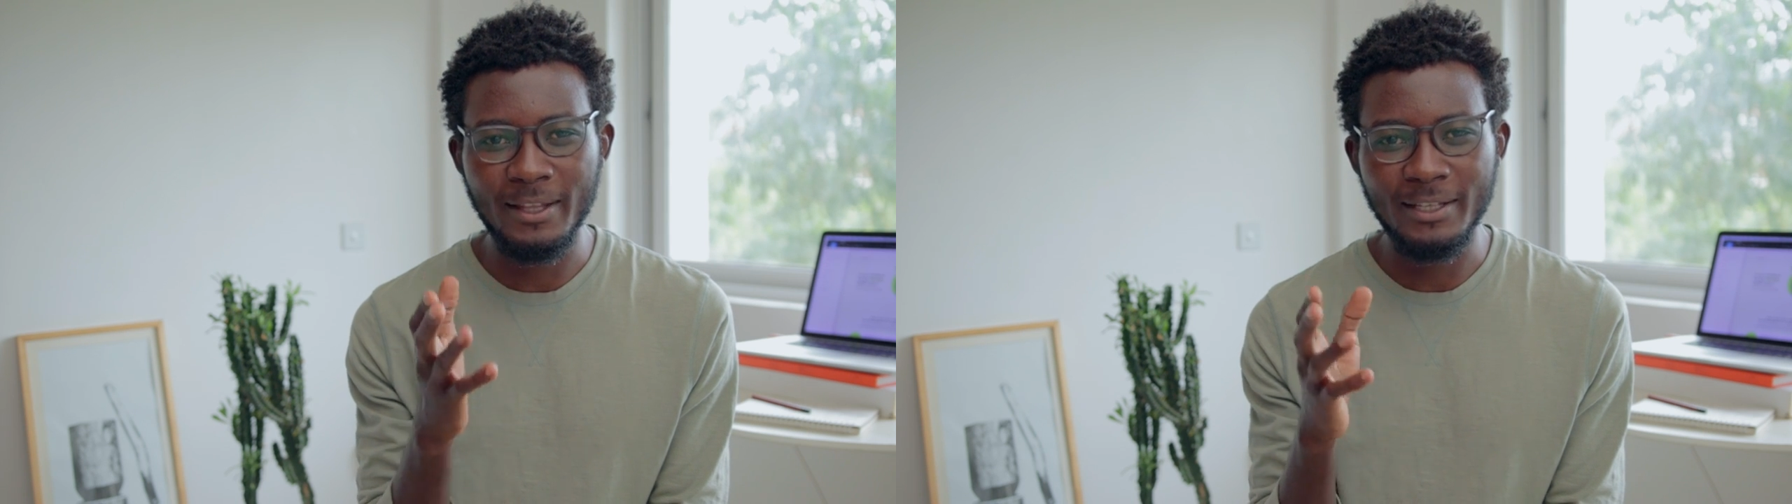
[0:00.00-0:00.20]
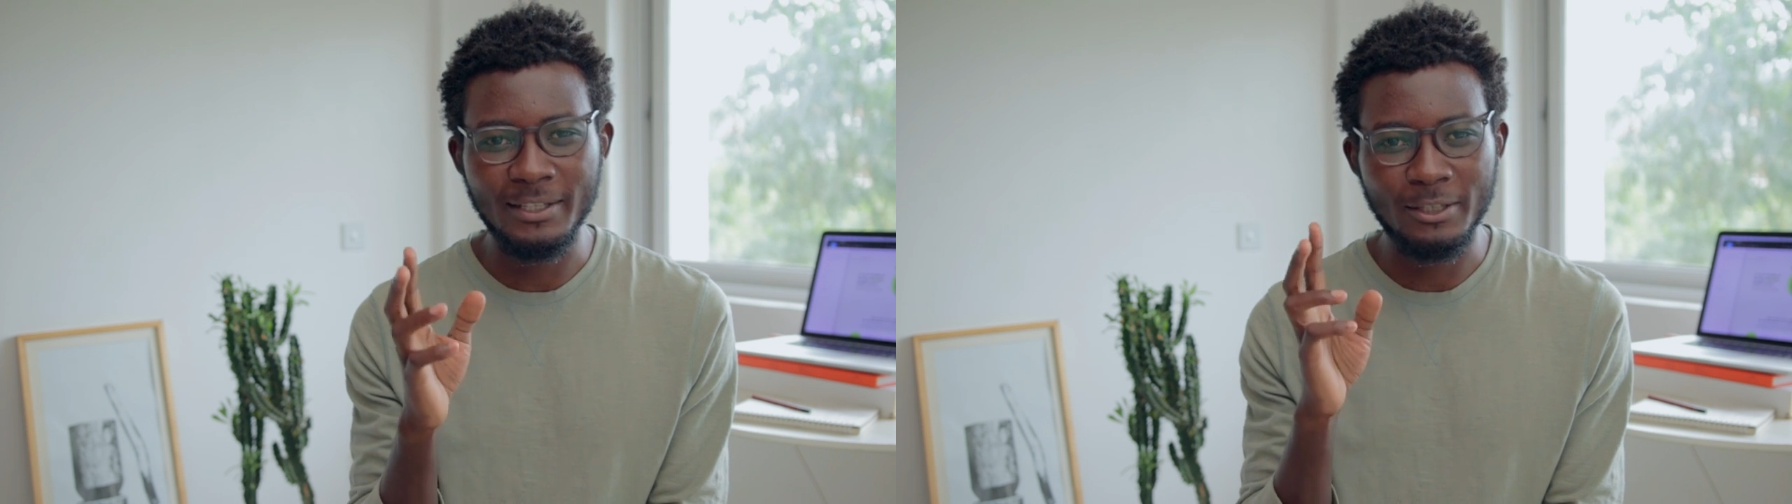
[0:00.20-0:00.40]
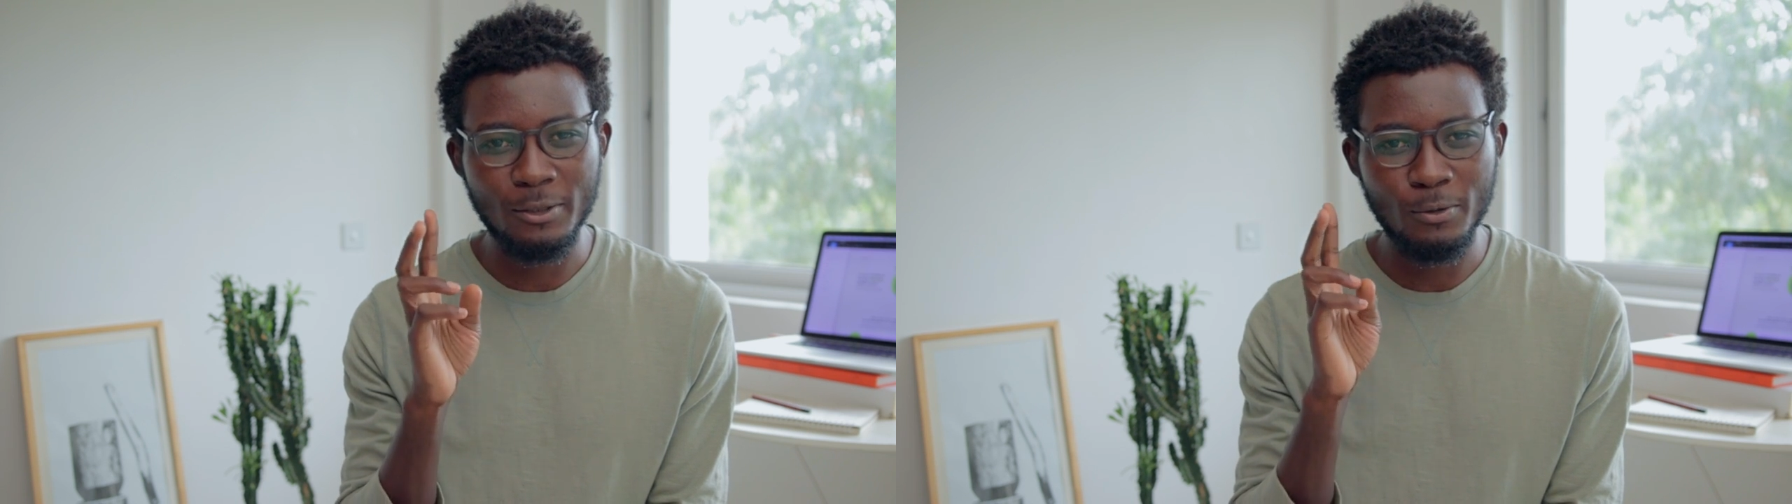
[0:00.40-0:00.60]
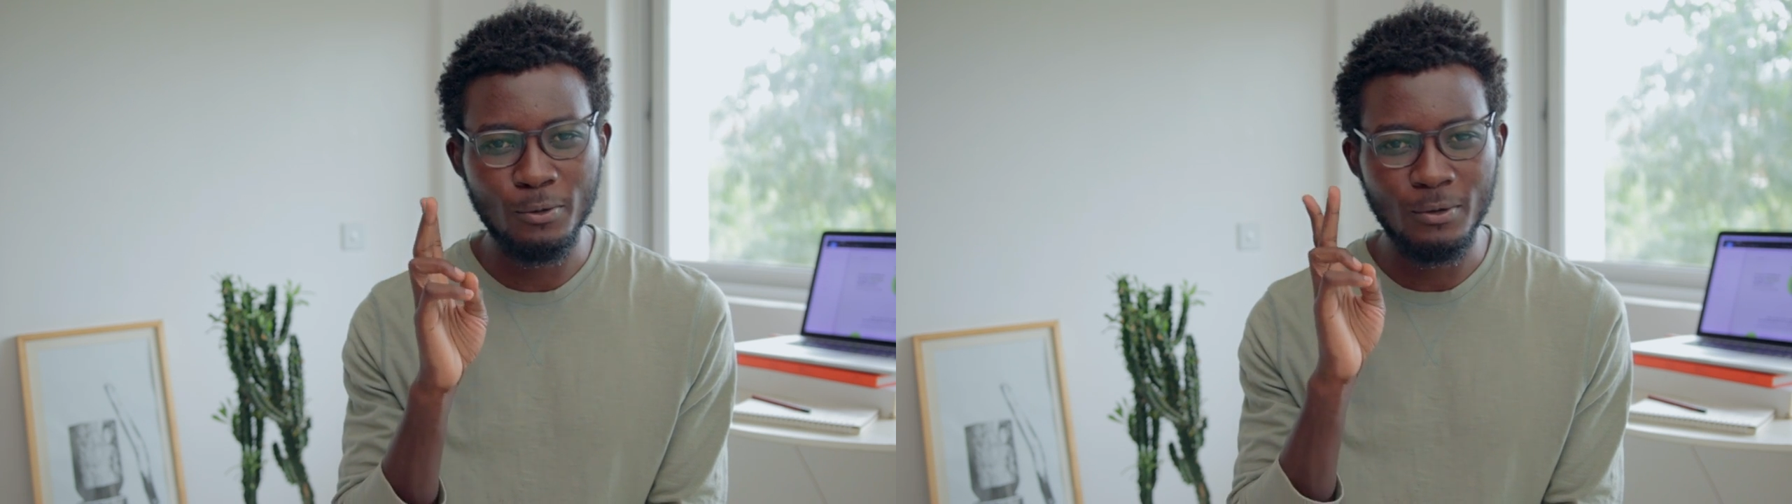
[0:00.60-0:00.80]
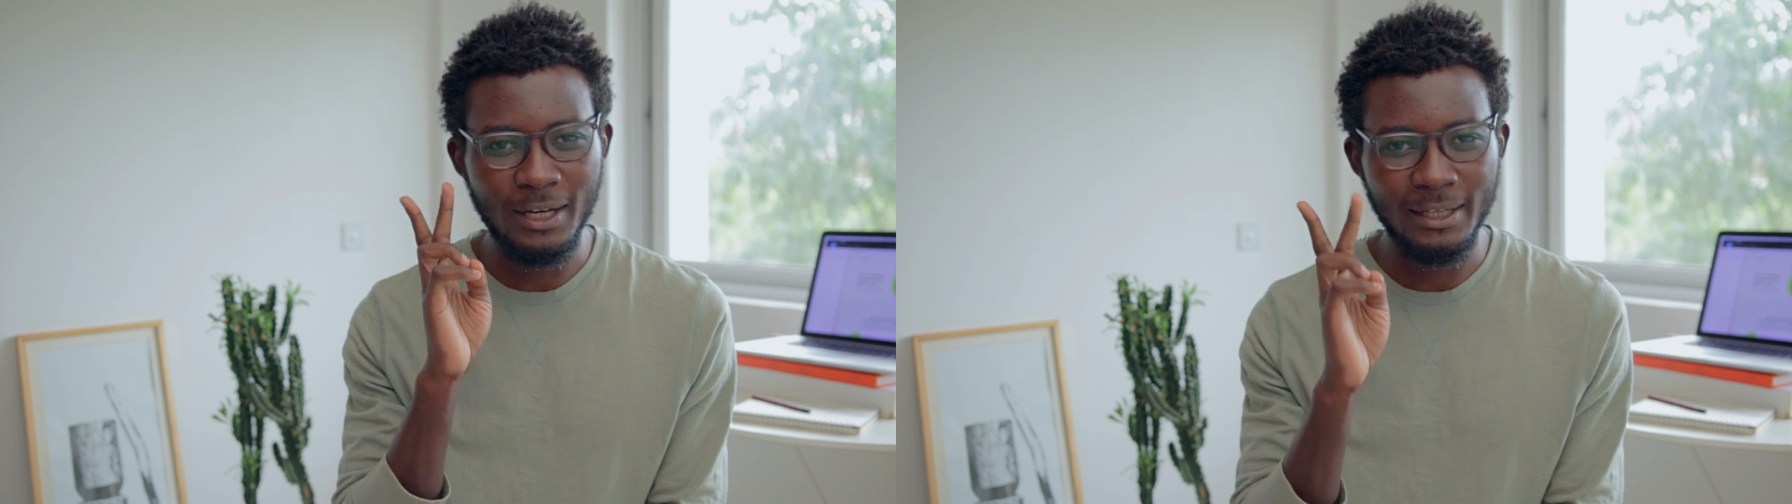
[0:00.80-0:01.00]
these
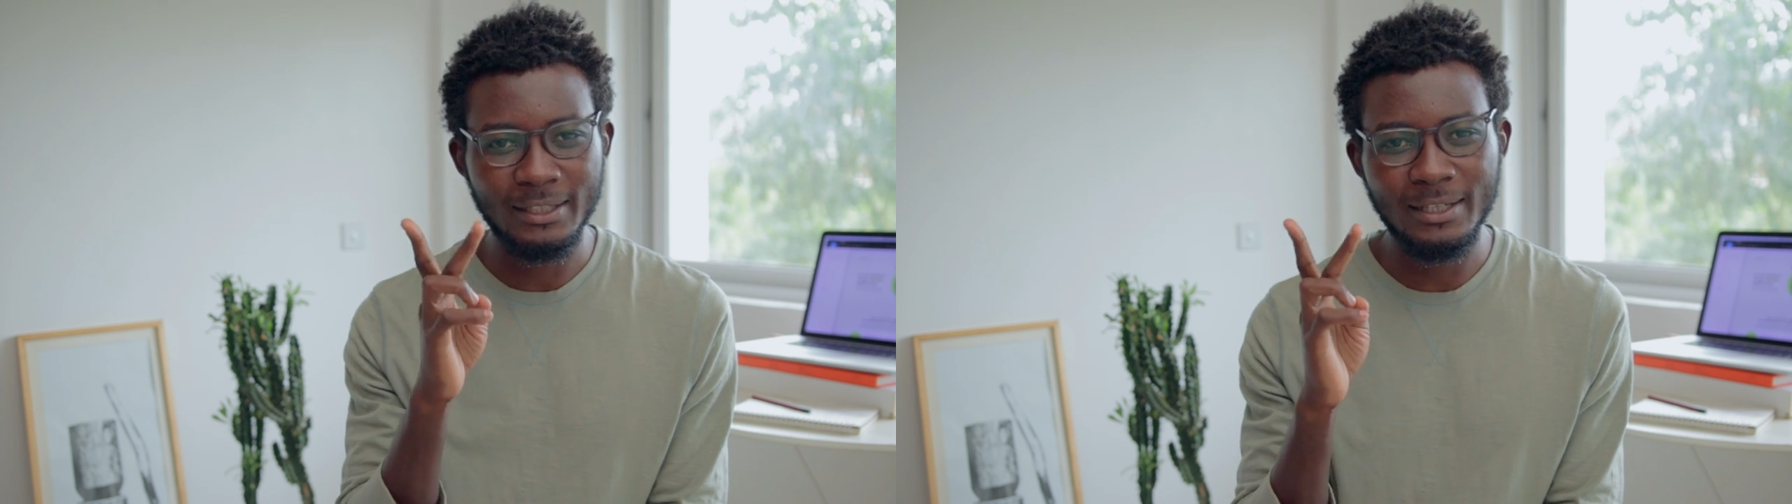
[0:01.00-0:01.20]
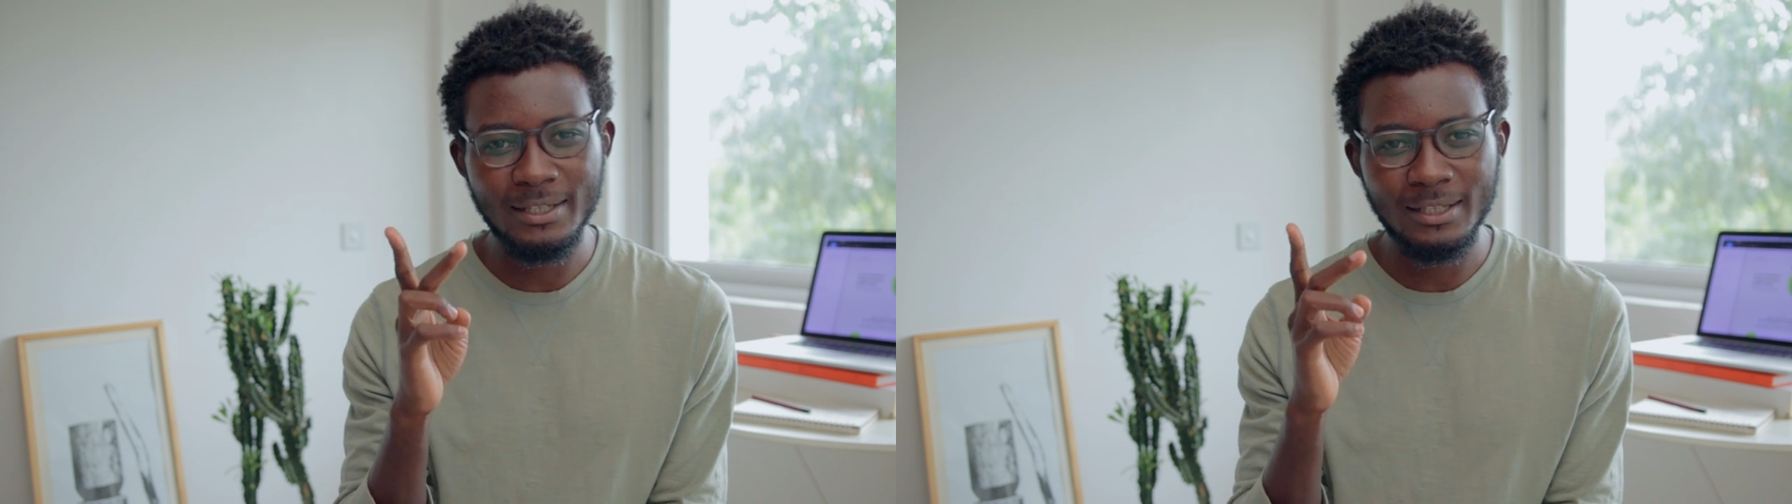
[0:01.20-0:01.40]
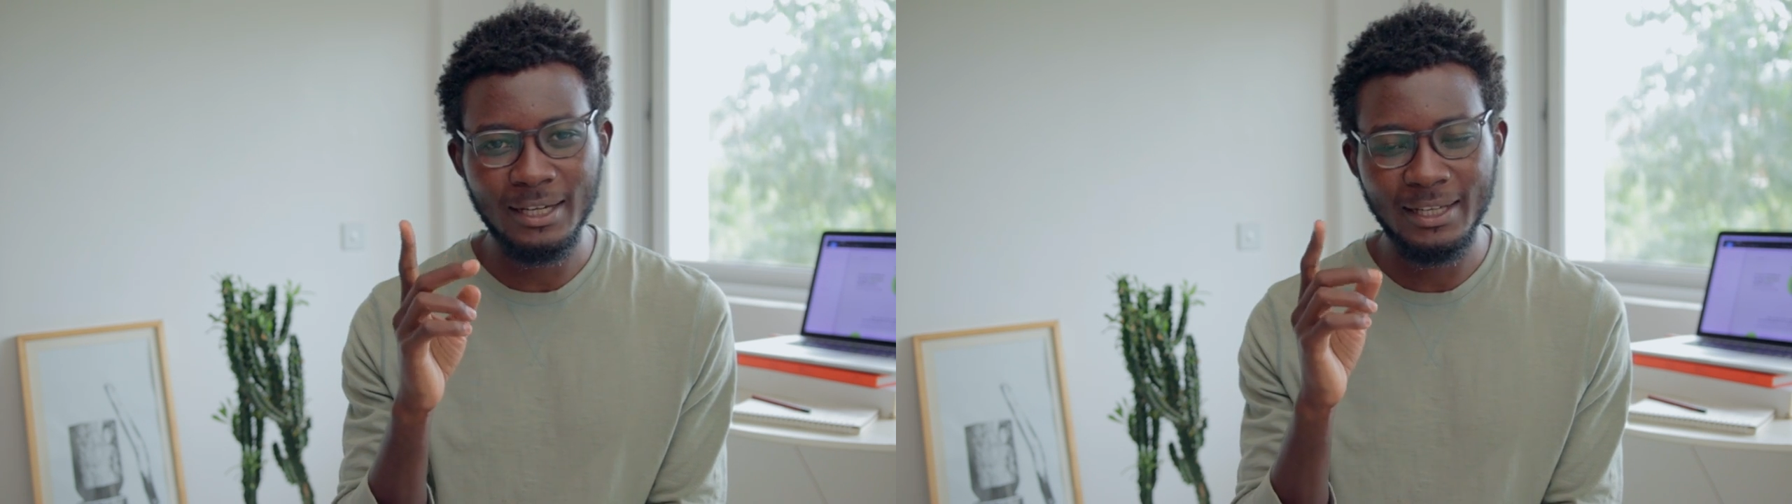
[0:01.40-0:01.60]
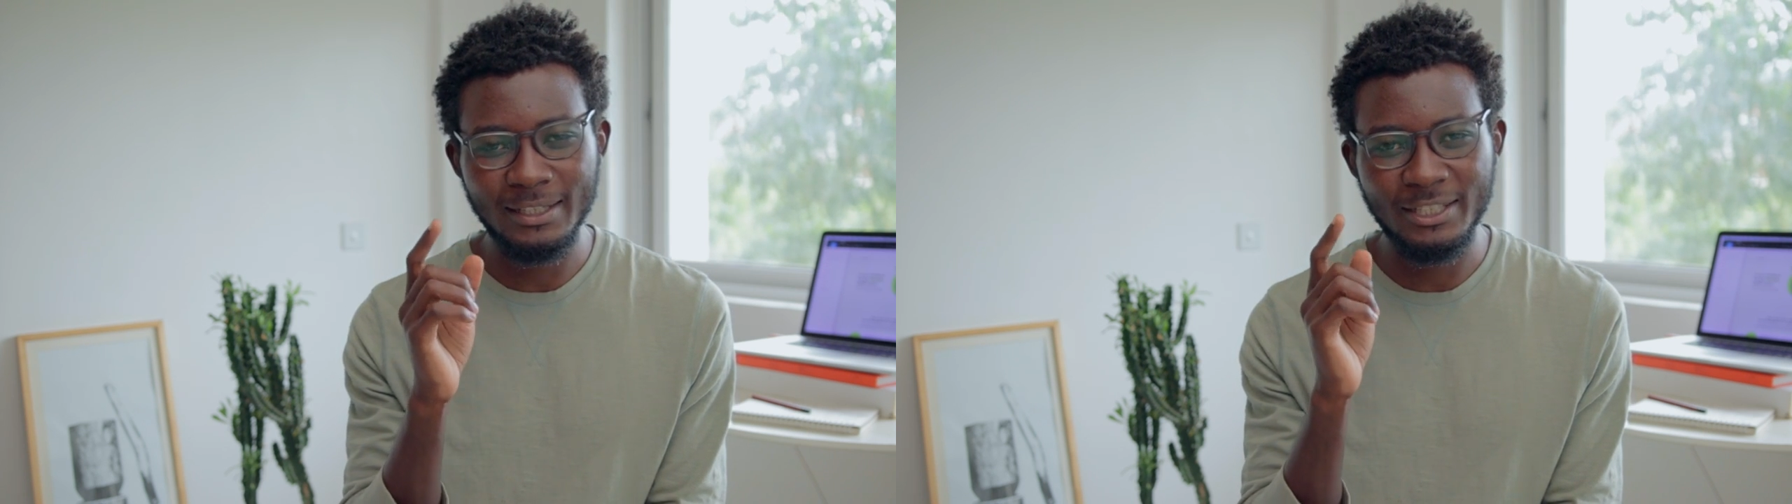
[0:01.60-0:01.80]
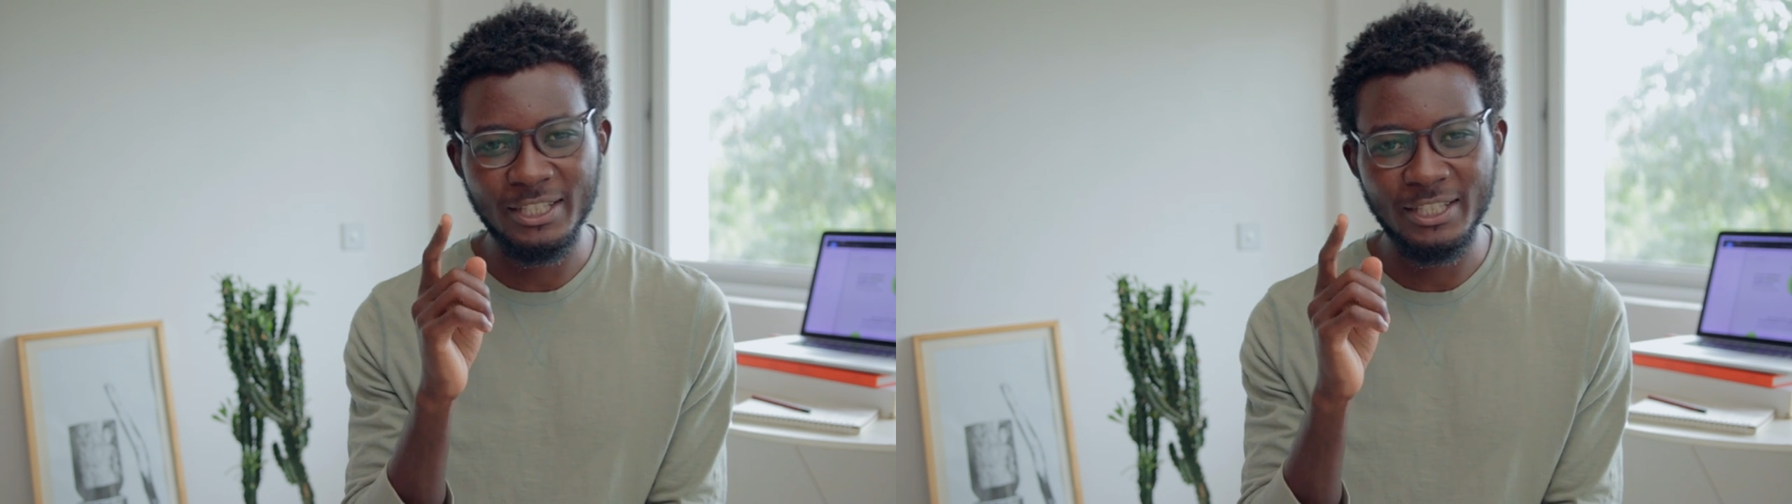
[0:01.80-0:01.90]
two letters like